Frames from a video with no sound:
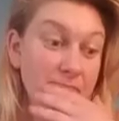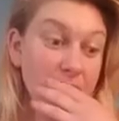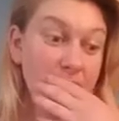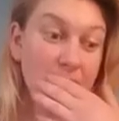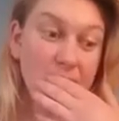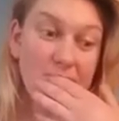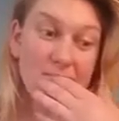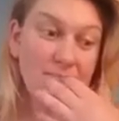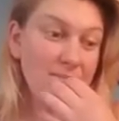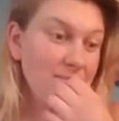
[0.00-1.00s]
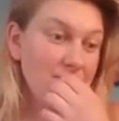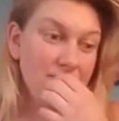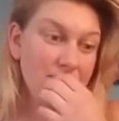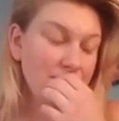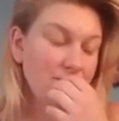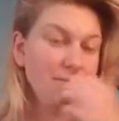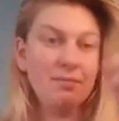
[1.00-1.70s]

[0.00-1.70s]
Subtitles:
(silence)